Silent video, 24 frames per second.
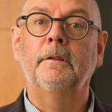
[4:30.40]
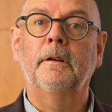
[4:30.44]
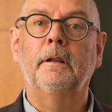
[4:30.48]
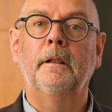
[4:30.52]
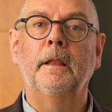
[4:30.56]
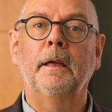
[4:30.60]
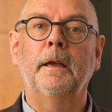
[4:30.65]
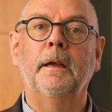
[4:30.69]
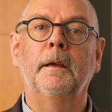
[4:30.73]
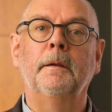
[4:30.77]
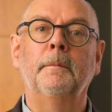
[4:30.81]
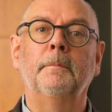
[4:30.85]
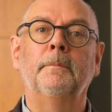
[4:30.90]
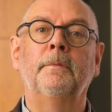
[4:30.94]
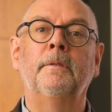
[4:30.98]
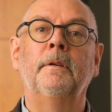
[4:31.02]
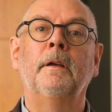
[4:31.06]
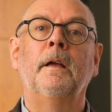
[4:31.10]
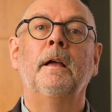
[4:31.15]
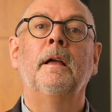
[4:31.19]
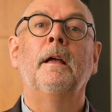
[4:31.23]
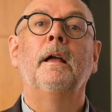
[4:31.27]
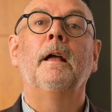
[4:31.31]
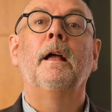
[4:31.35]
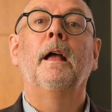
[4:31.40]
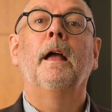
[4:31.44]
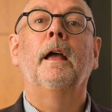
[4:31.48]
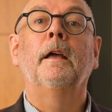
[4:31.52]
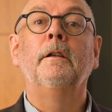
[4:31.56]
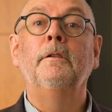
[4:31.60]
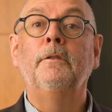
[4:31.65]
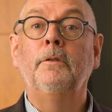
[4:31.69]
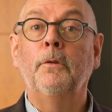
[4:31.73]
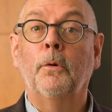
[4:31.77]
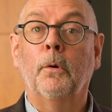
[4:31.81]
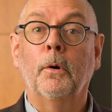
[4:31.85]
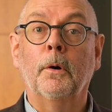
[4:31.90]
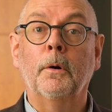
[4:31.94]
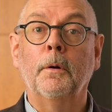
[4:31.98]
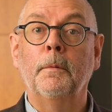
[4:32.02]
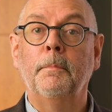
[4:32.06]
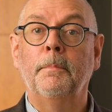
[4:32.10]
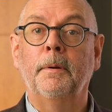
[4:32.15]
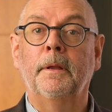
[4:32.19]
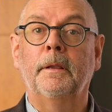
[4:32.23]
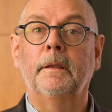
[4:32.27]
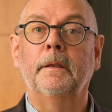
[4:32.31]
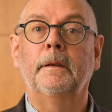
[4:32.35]
claims, and your
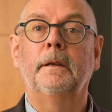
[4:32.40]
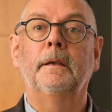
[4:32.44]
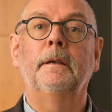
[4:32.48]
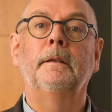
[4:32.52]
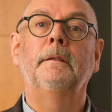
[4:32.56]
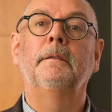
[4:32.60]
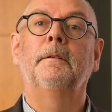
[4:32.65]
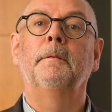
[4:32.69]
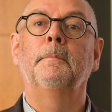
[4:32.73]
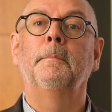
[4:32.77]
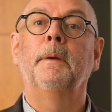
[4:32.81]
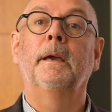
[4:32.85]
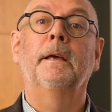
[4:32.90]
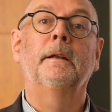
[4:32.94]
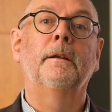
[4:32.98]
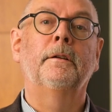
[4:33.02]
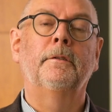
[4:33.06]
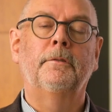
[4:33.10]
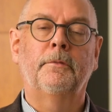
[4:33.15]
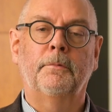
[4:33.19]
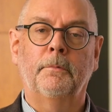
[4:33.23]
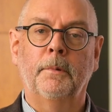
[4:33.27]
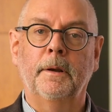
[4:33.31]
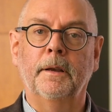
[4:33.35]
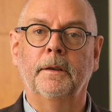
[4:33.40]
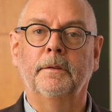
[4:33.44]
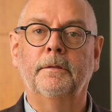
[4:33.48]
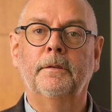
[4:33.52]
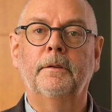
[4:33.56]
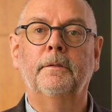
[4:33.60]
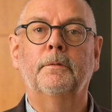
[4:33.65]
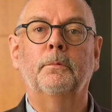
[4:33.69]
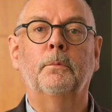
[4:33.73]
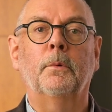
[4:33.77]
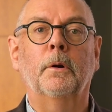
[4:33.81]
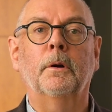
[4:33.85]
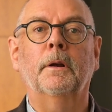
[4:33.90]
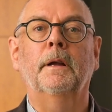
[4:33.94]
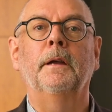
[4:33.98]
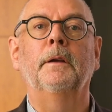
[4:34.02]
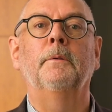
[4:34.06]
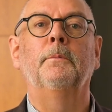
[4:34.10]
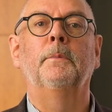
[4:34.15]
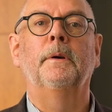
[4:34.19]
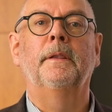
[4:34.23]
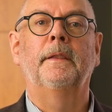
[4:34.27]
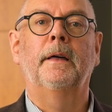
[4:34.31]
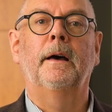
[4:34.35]
ability to manage risks
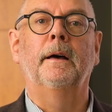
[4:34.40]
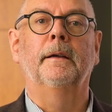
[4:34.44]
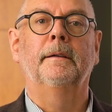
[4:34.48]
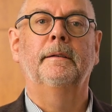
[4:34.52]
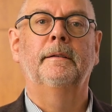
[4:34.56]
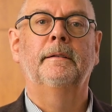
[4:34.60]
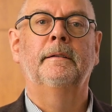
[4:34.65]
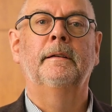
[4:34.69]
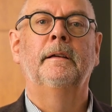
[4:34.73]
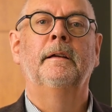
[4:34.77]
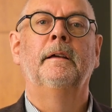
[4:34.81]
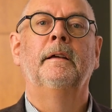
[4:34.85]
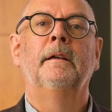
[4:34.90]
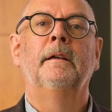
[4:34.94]
working with us.